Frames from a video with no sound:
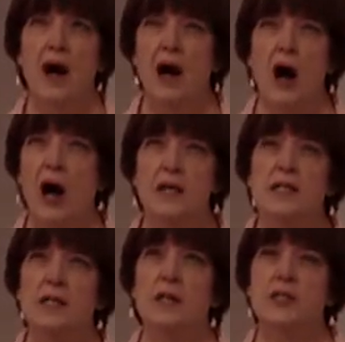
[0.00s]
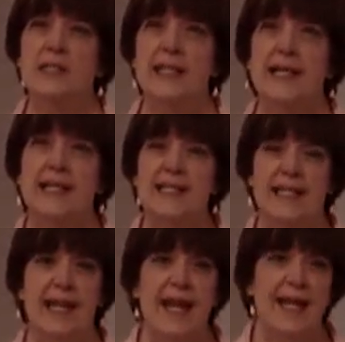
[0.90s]
hard to understand is
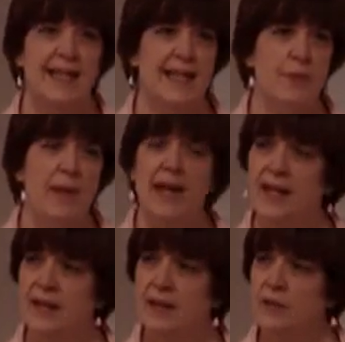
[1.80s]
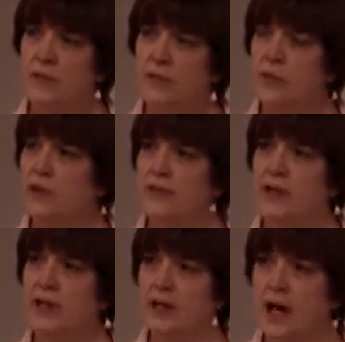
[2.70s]
that they make it really
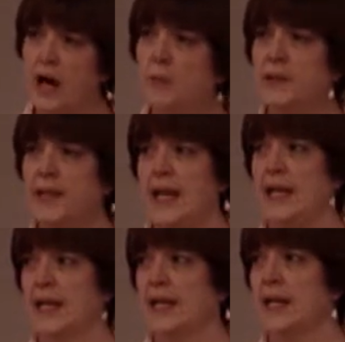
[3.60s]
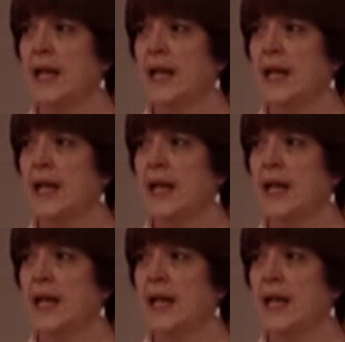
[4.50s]
very complicated.